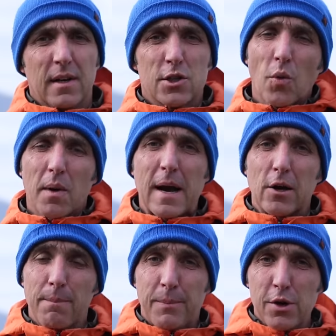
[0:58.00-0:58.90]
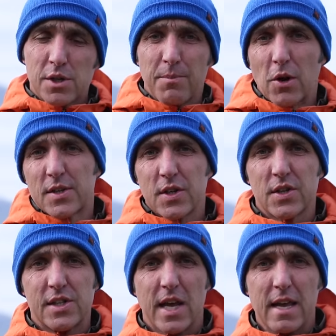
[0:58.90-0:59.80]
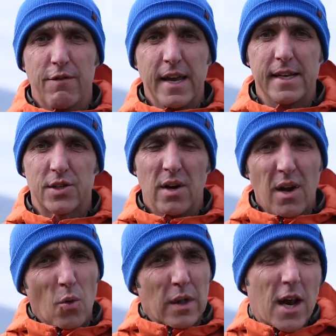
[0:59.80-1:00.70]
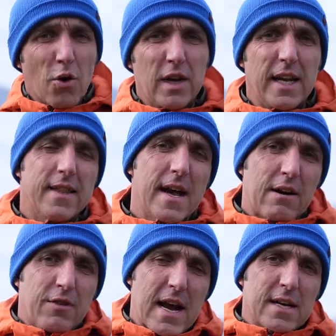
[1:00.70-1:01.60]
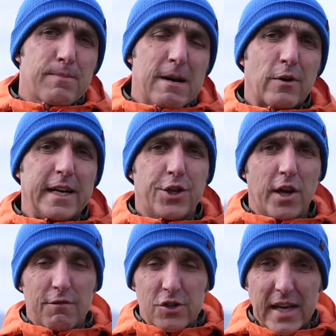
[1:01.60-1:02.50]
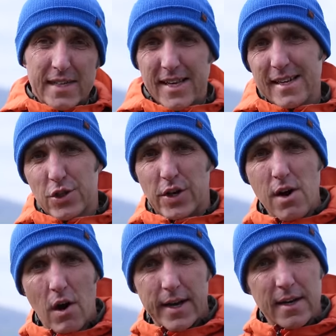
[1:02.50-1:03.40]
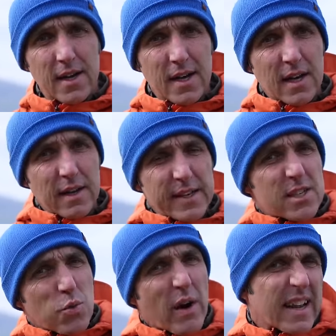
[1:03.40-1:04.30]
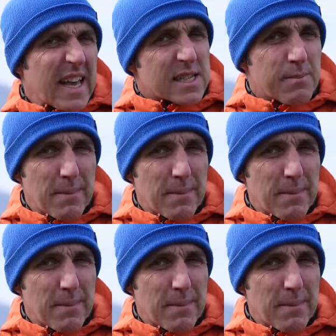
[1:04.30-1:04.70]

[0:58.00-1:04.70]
So what about computer monitors and TVs? Well, currently they have an aspect ratio of 16:9. This is where it gets a